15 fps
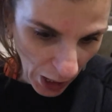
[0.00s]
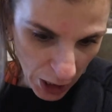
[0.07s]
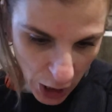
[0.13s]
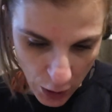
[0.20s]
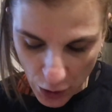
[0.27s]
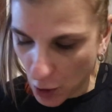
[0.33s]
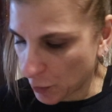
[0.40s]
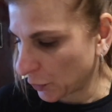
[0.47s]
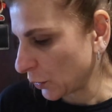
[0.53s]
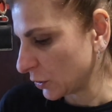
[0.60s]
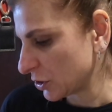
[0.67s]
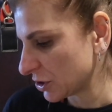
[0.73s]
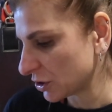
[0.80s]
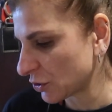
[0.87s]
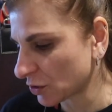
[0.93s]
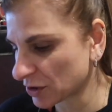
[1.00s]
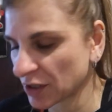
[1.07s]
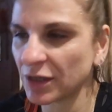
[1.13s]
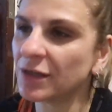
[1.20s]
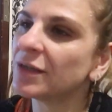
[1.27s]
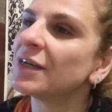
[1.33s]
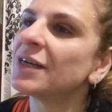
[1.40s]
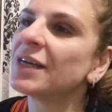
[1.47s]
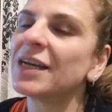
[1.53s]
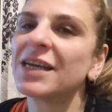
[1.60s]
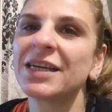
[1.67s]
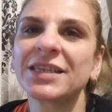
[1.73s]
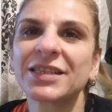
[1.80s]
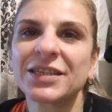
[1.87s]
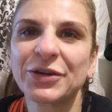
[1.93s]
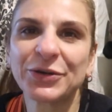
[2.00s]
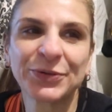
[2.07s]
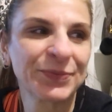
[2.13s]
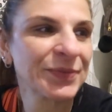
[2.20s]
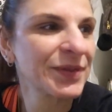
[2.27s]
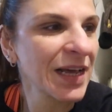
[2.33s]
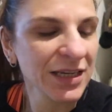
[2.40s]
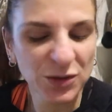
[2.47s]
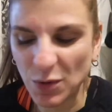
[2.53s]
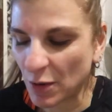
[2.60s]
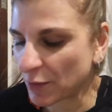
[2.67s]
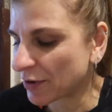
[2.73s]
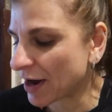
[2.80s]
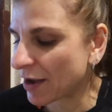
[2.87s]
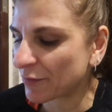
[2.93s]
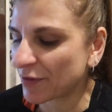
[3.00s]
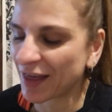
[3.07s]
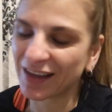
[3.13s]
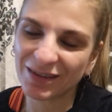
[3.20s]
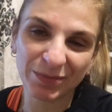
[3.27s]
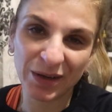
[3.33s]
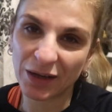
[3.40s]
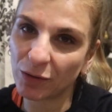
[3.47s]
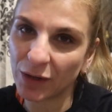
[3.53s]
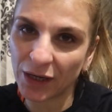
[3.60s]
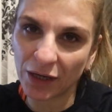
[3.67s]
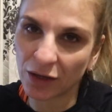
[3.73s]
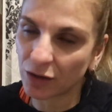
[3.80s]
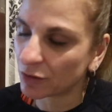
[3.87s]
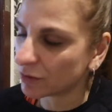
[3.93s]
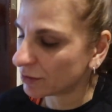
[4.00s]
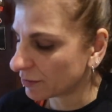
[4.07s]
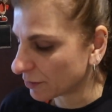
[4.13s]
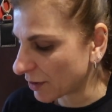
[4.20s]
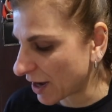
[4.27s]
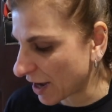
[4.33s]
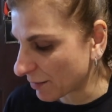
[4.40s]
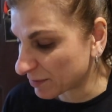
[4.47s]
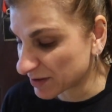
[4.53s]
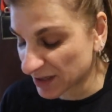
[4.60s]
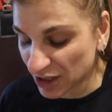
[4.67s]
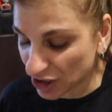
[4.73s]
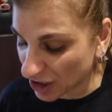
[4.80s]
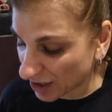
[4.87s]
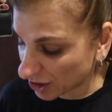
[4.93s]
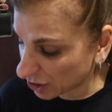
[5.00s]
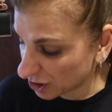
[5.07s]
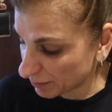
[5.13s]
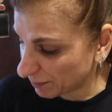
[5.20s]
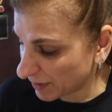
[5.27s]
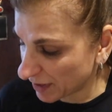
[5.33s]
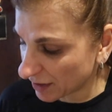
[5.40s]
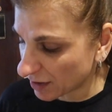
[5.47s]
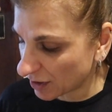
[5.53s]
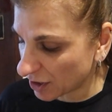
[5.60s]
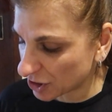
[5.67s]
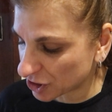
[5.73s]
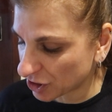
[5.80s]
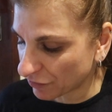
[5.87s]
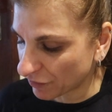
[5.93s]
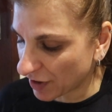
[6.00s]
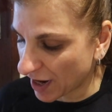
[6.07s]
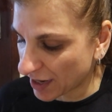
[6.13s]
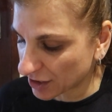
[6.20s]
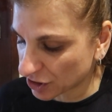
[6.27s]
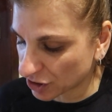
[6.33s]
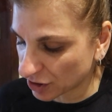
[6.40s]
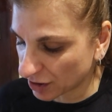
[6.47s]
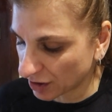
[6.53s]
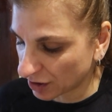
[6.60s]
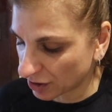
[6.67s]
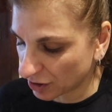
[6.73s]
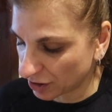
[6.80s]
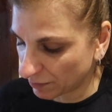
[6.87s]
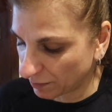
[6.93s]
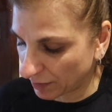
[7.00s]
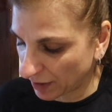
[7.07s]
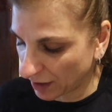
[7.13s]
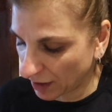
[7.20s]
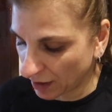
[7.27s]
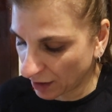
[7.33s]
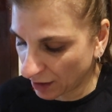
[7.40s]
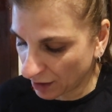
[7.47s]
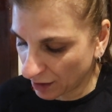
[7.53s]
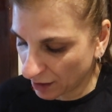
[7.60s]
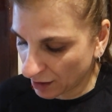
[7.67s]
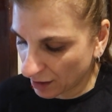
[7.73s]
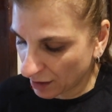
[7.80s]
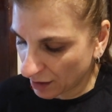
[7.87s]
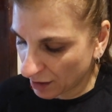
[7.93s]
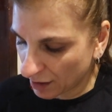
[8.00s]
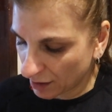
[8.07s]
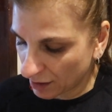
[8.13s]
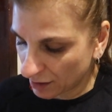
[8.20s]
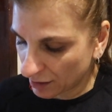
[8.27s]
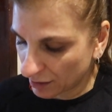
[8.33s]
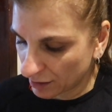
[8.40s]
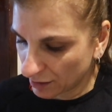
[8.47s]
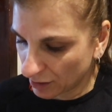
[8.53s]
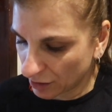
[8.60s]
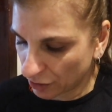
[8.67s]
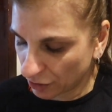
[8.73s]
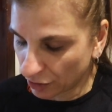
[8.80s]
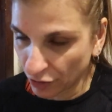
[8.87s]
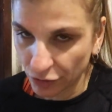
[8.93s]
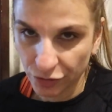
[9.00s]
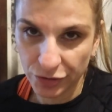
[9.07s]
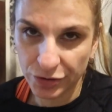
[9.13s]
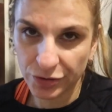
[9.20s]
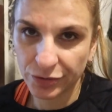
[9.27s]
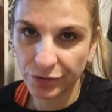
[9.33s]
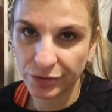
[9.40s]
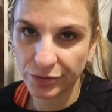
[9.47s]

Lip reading: No, no, go to the doctor. So that's where we're at with that, but I'll let you know what happens. It could be an allergic reaction, it could be, who knows,